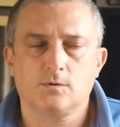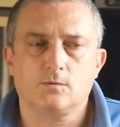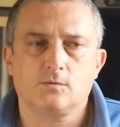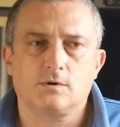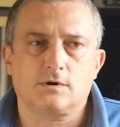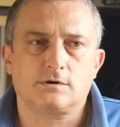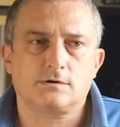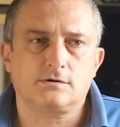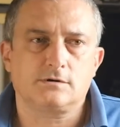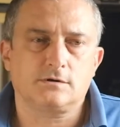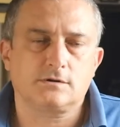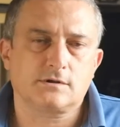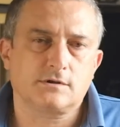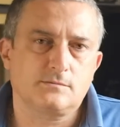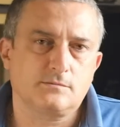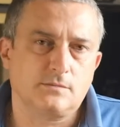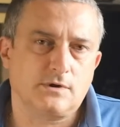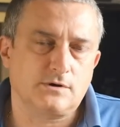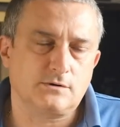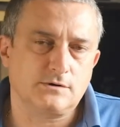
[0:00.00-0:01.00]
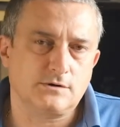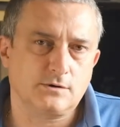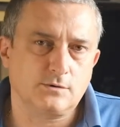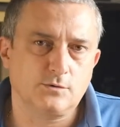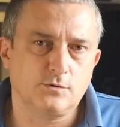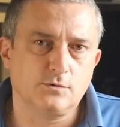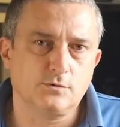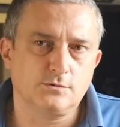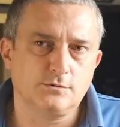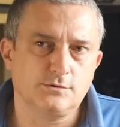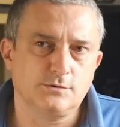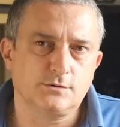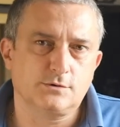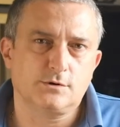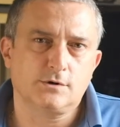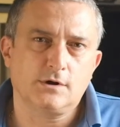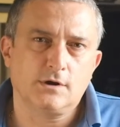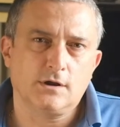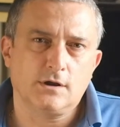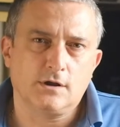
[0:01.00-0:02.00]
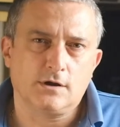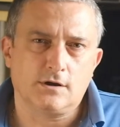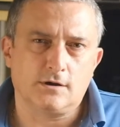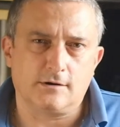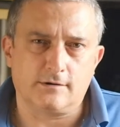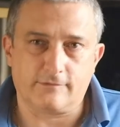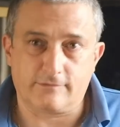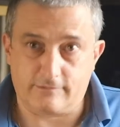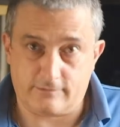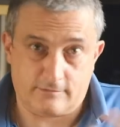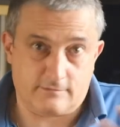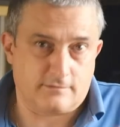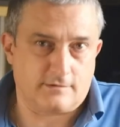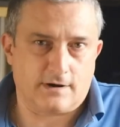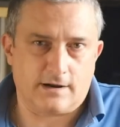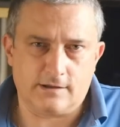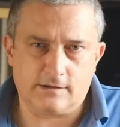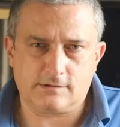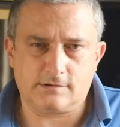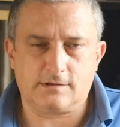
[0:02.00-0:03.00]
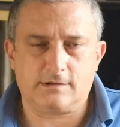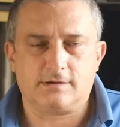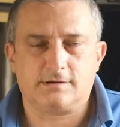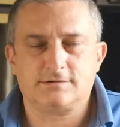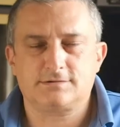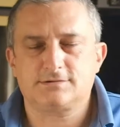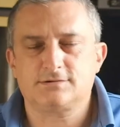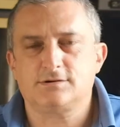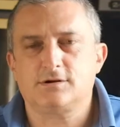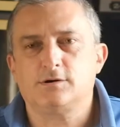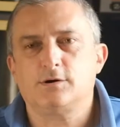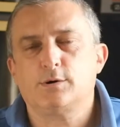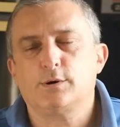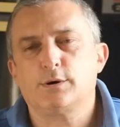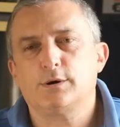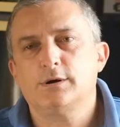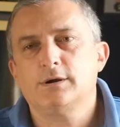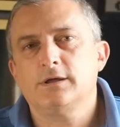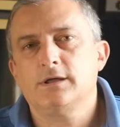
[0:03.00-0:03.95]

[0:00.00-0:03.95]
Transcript: we are talking about the culture of rioters or